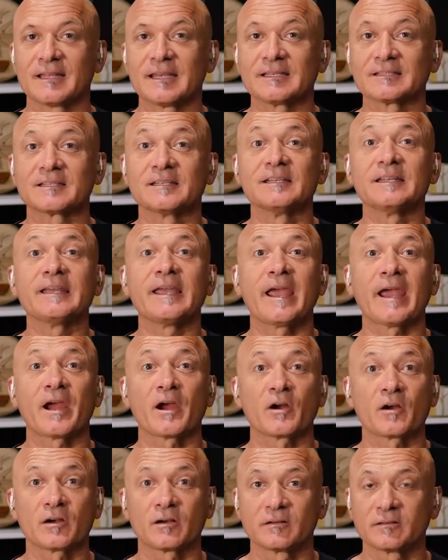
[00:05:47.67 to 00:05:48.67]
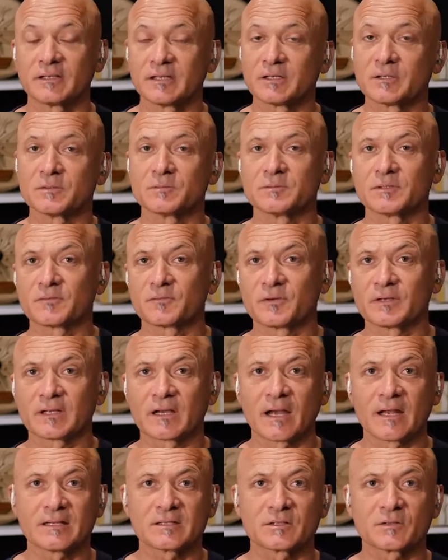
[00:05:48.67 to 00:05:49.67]
things in the air, you know,
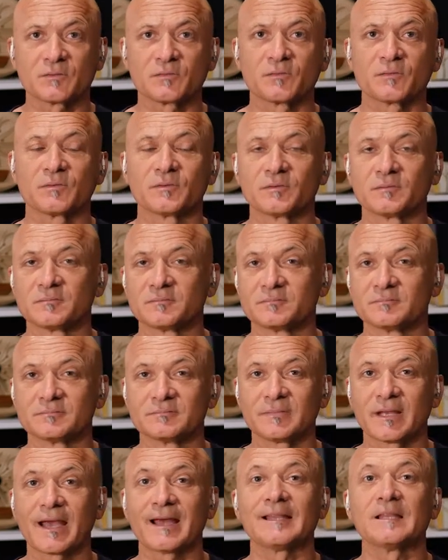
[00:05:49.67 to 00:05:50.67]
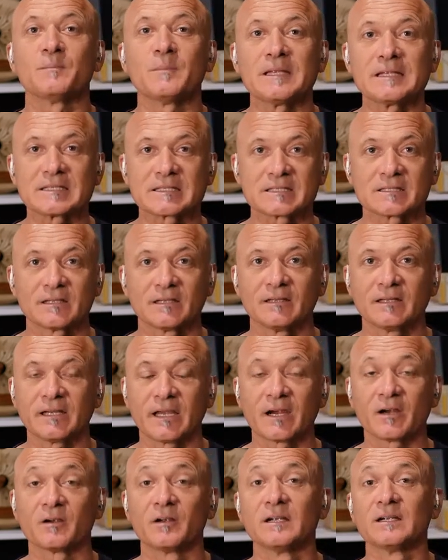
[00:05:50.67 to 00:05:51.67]
different kinds of elements in
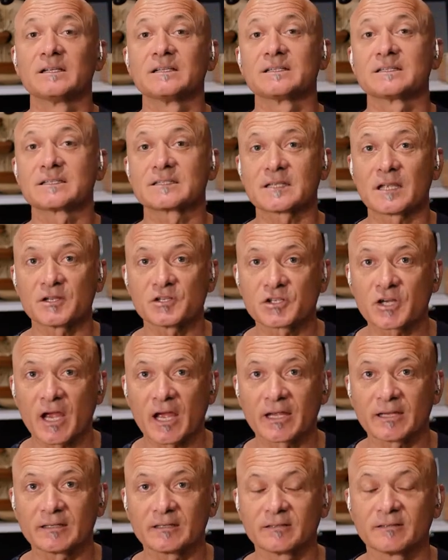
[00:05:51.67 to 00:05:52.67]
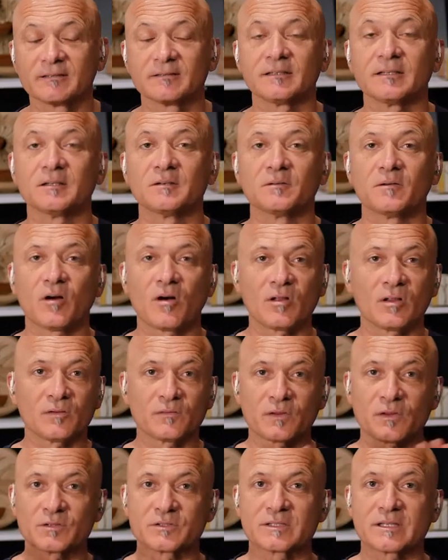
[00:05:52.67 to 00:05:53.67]
the air, sunshine, you know,
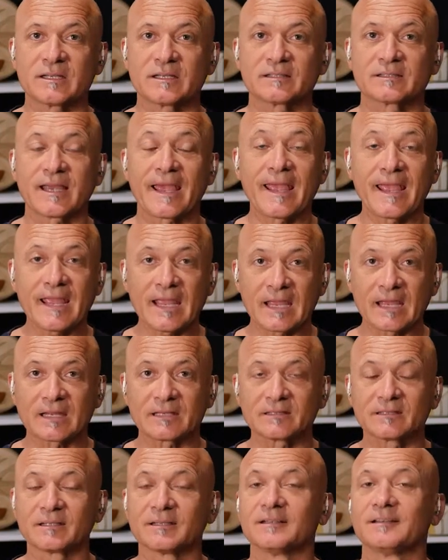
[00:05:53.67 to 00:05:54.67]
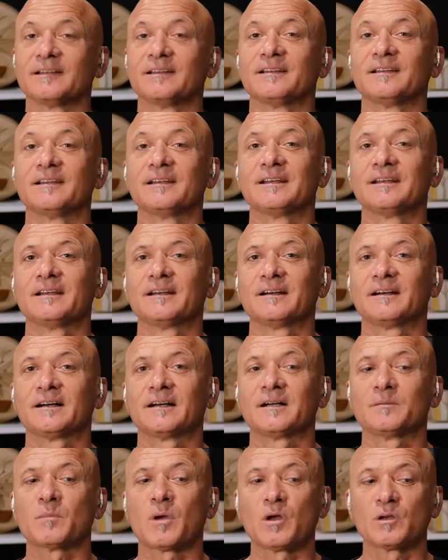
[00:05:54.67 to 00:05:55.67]
all of those things. And
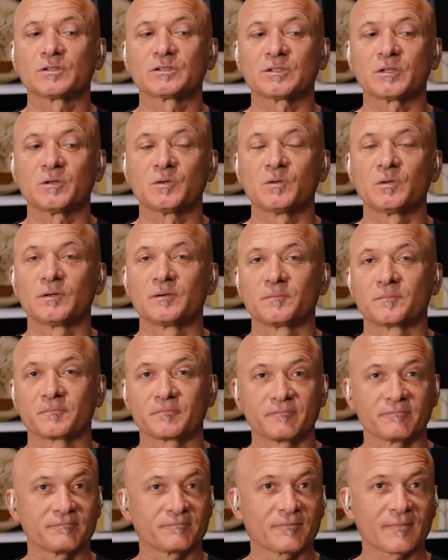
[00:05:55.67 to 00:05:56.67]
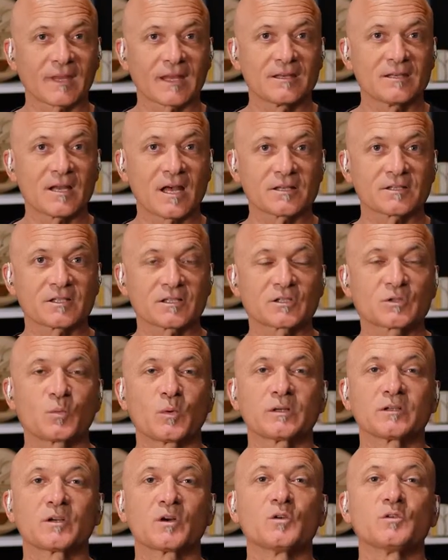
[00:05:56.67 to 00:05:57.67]
um, also, not
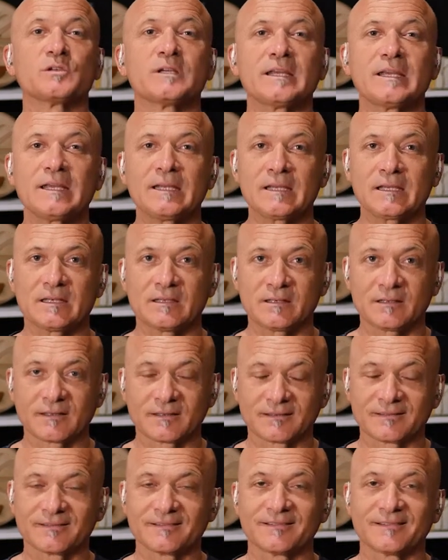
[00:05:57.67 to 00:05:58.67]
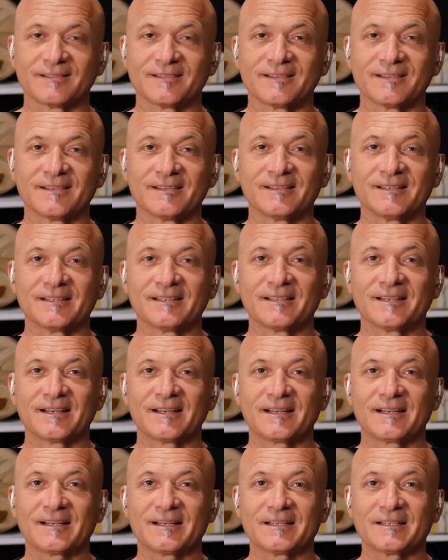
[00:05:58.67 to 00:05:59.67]
just what goes in
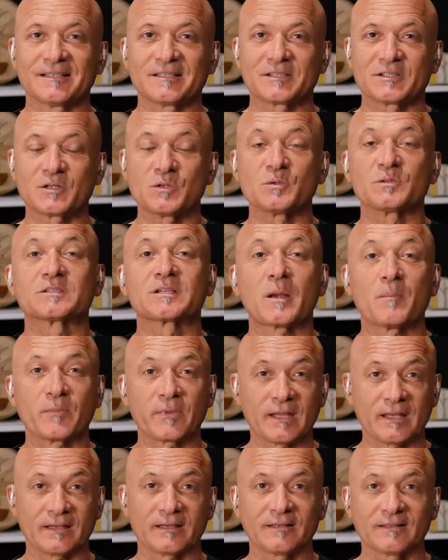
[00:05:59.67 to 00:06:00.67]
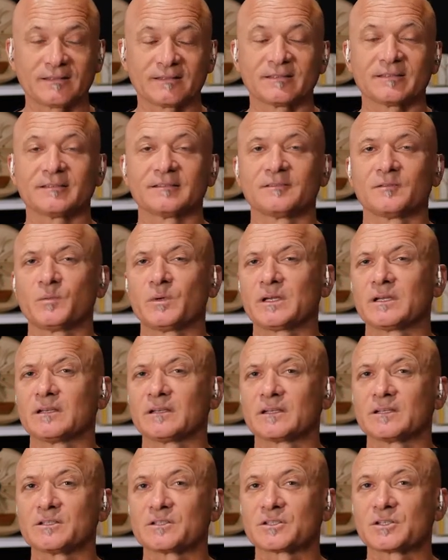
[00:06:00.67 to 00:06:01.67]
uh, to something, we
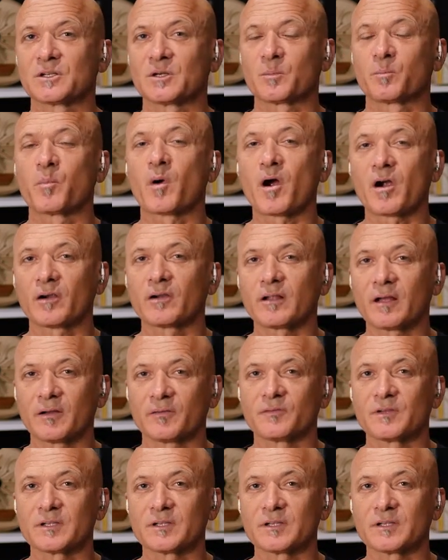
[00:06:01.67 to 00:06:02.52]
can consider part